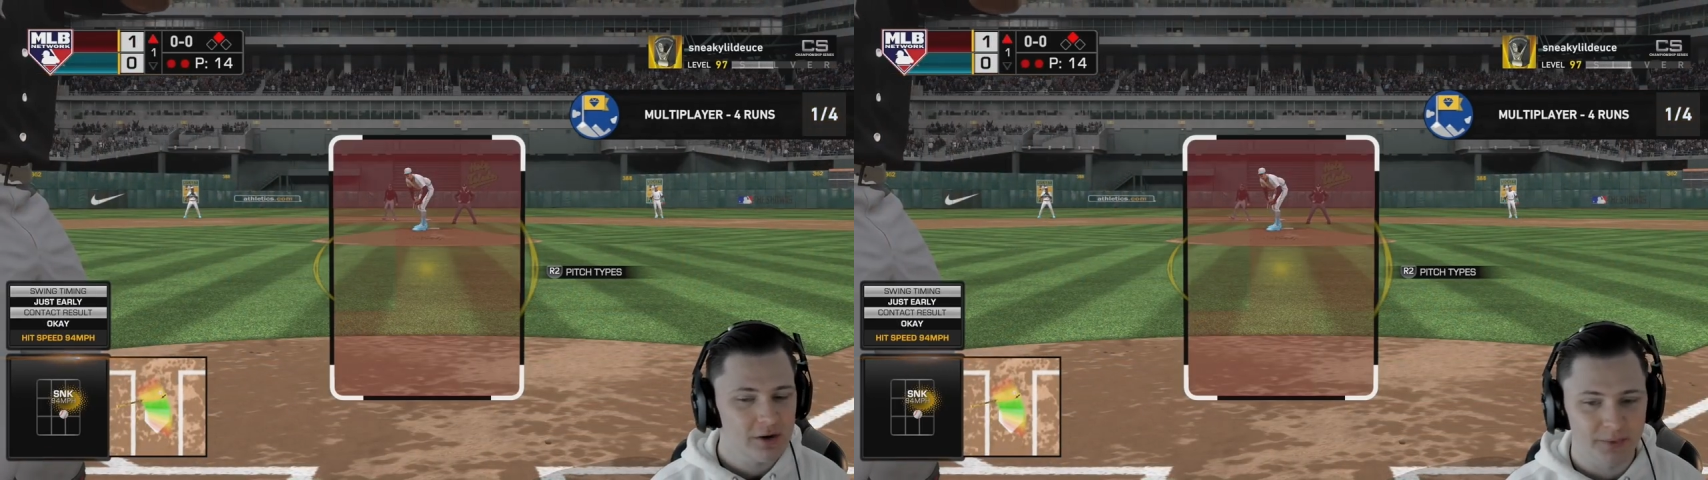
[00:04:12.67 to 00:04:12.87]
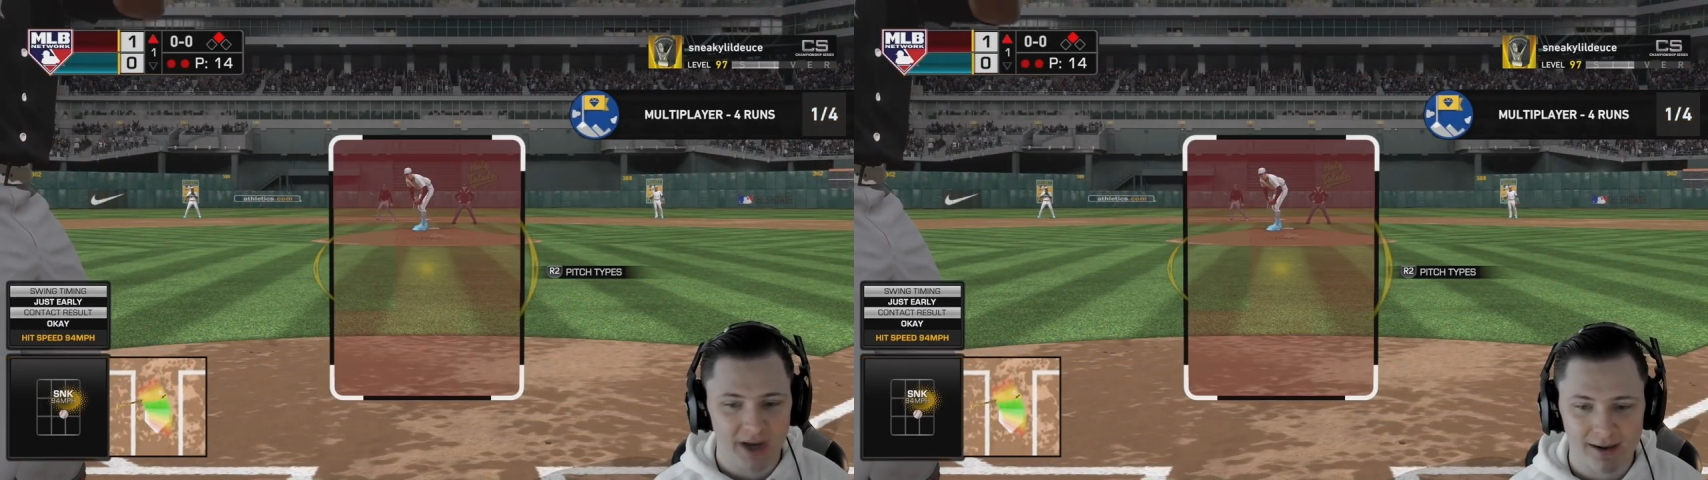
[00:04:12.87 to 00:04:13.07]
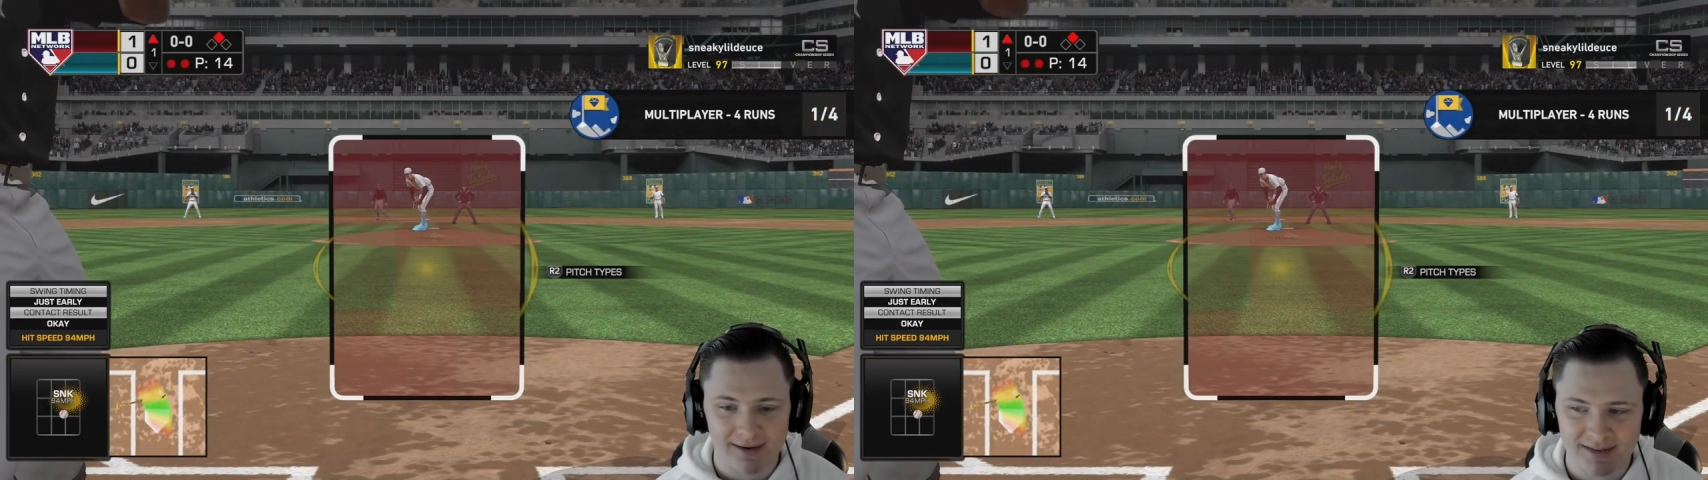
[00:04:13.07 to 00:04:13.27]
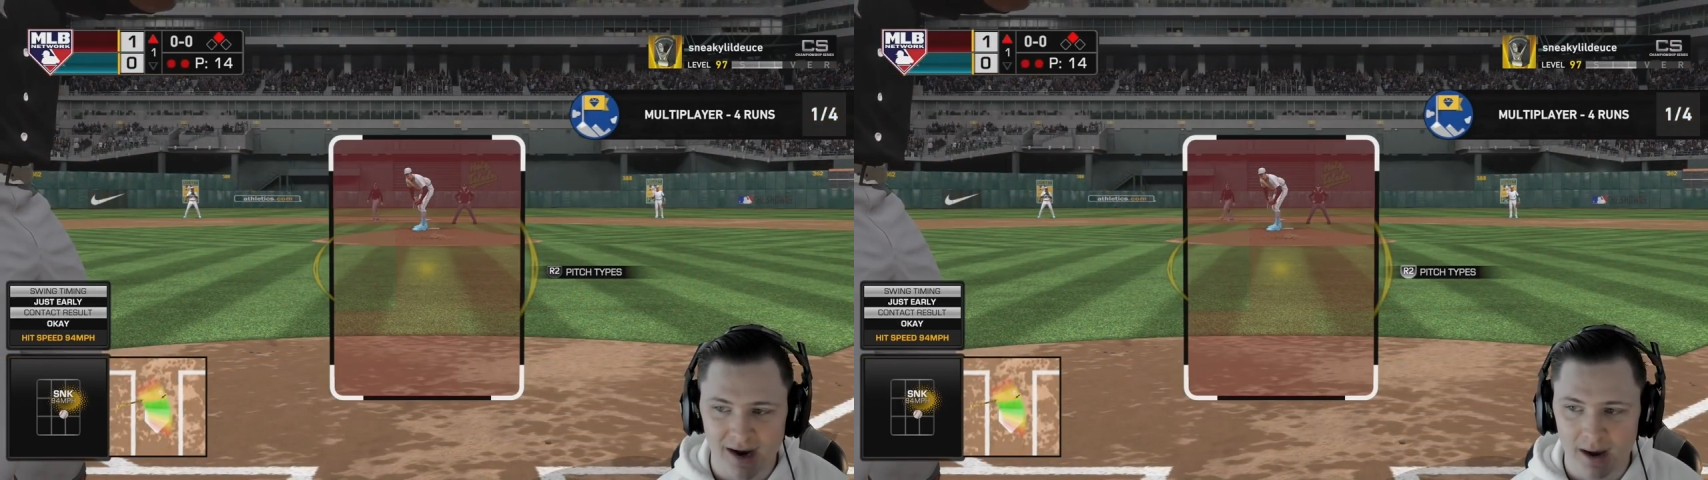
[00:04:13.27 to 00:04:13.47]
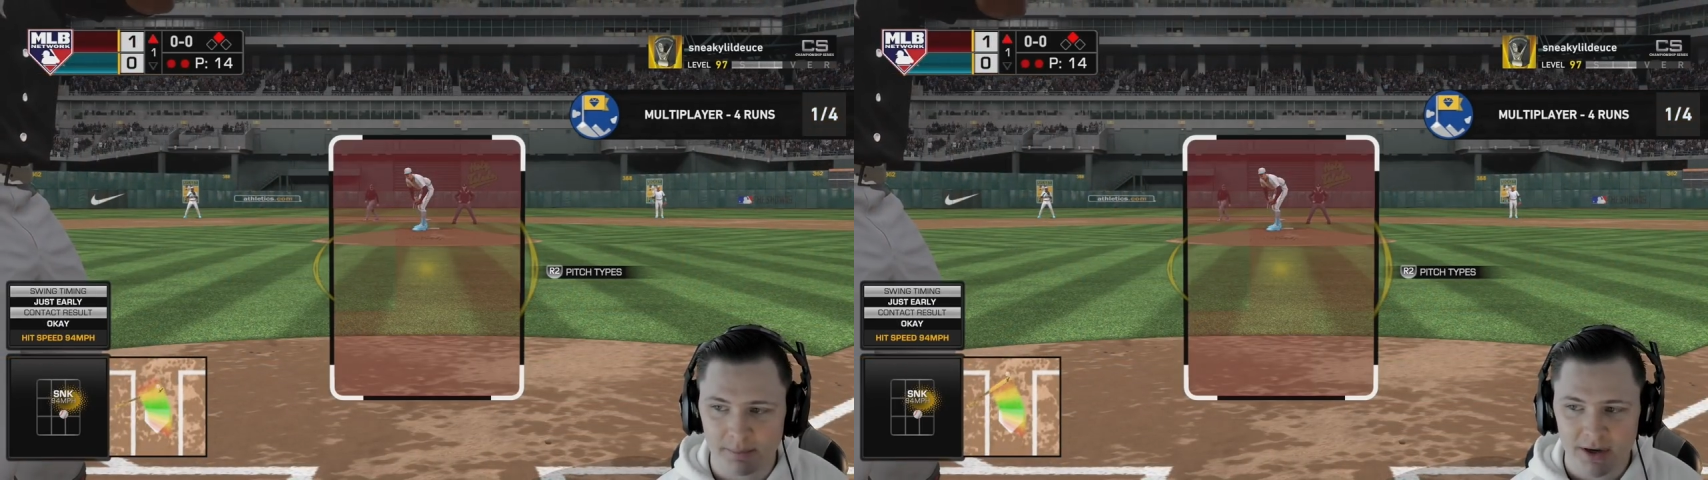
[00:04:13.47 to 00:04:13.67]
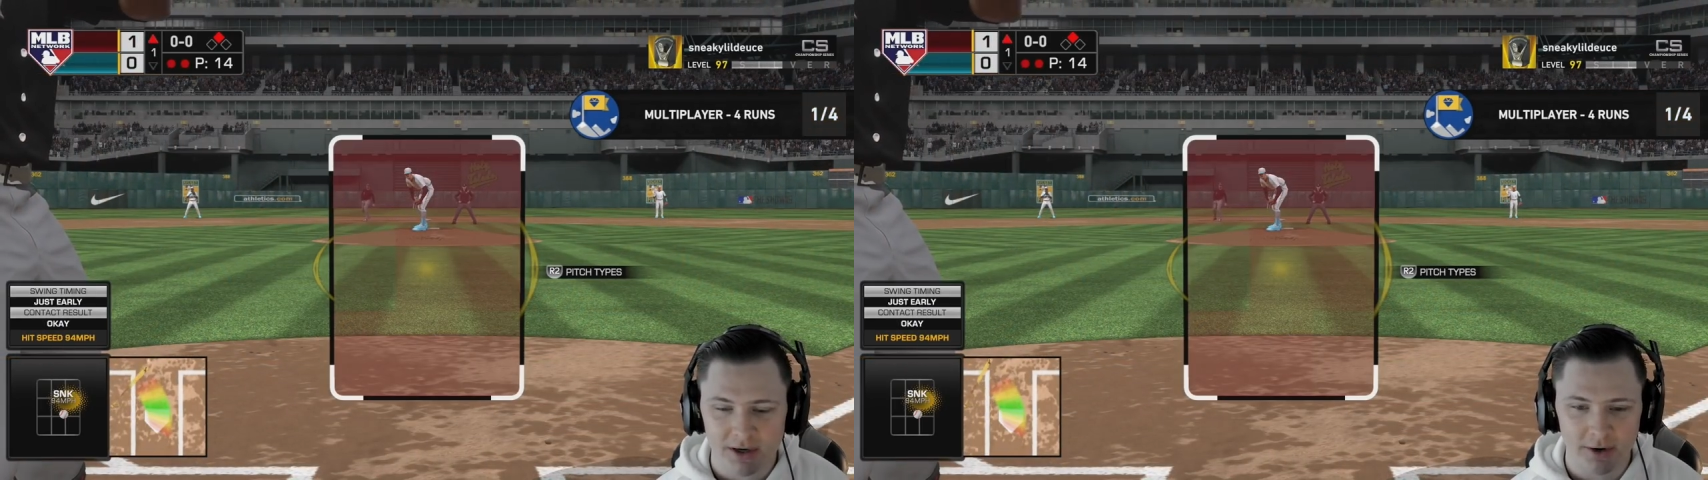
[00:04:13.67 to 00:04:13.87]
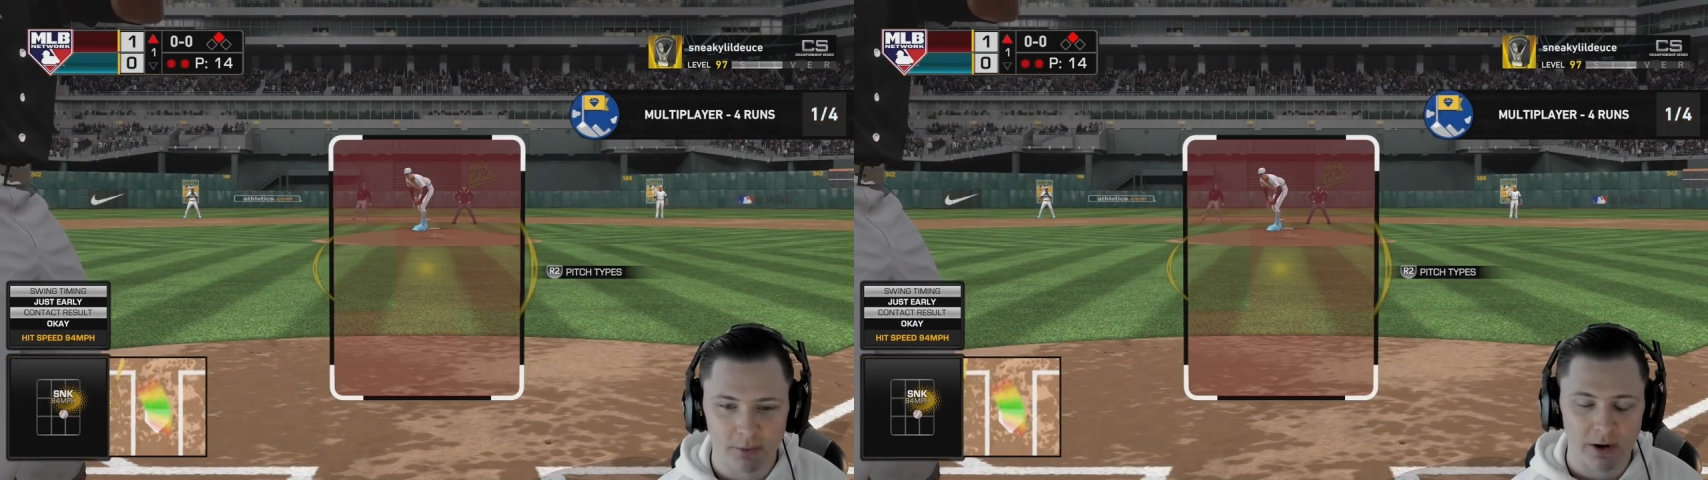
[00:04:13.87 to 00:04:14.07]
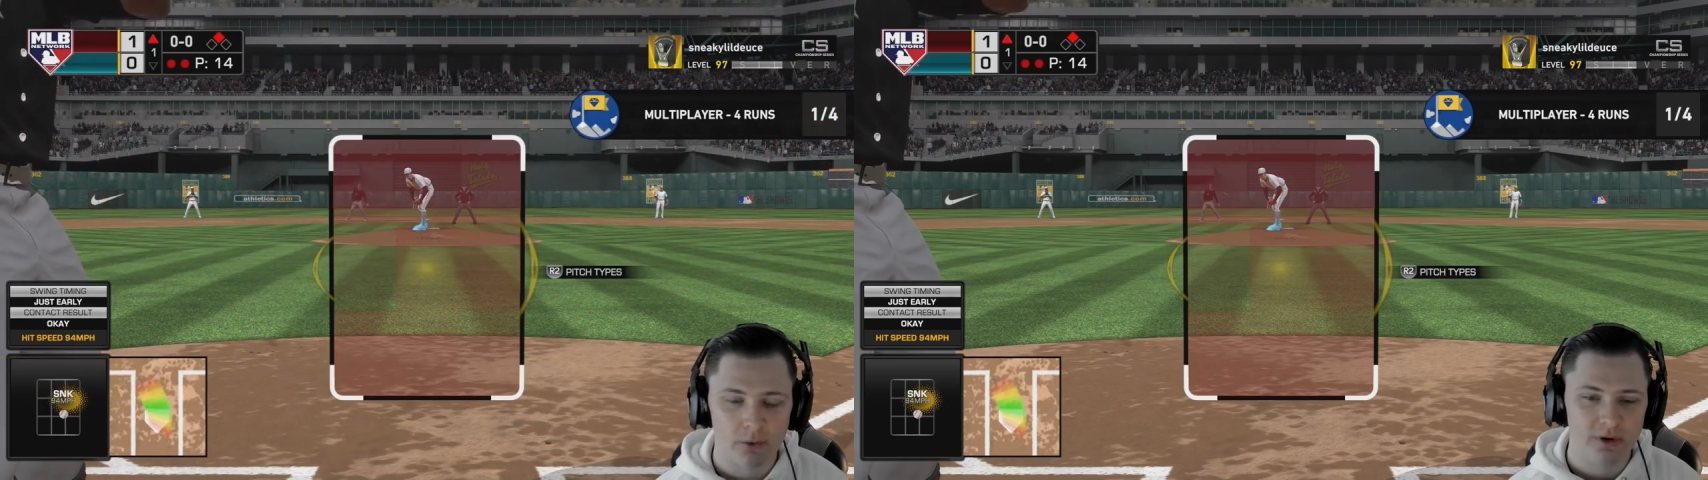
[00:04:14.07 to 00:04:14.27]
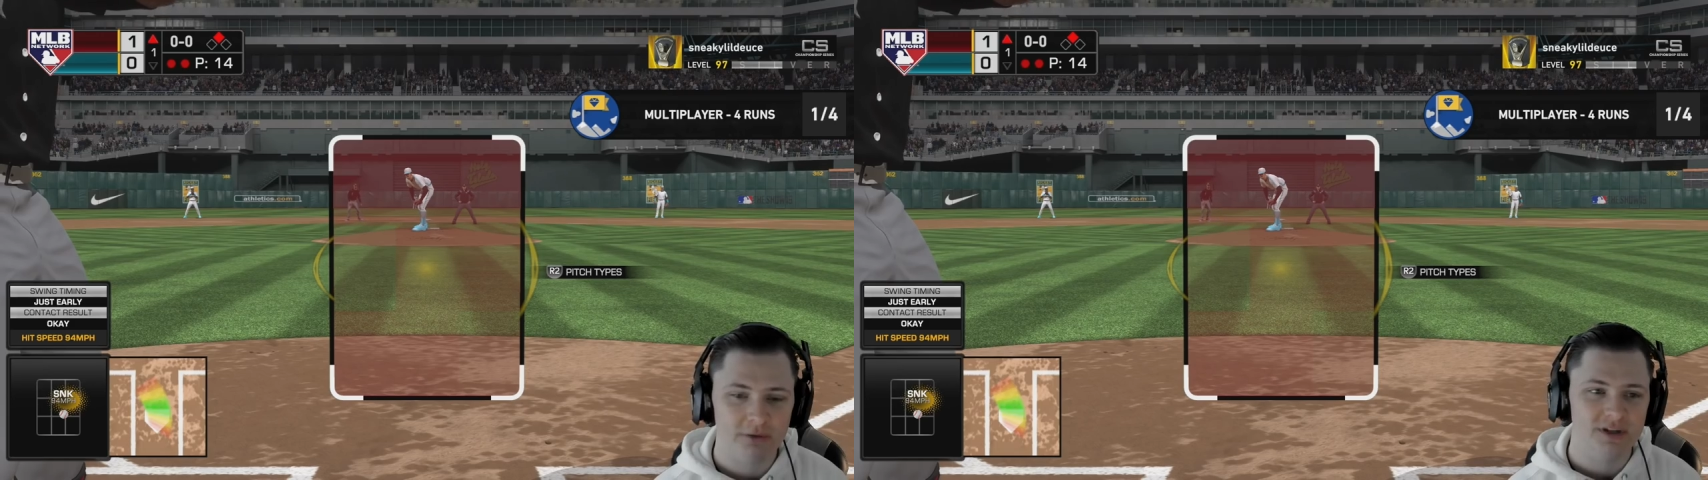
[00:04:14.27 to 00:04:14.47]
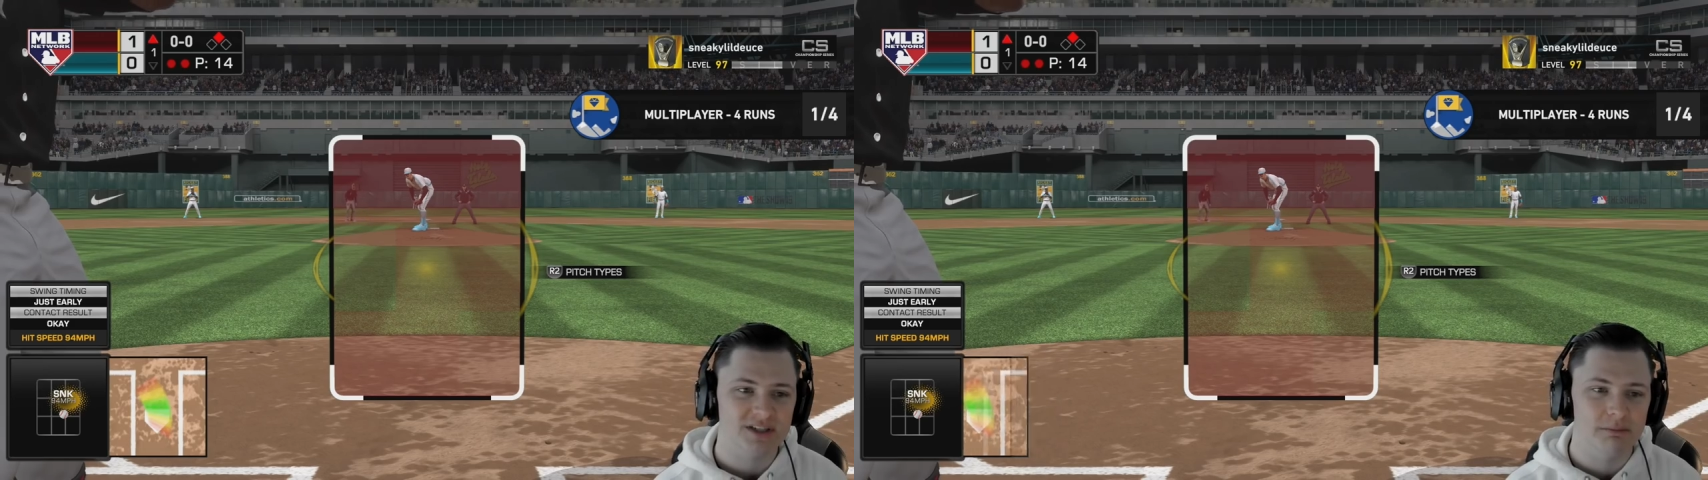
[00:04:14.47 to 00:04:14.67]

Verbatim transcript: We got on top. Can Guerrero give us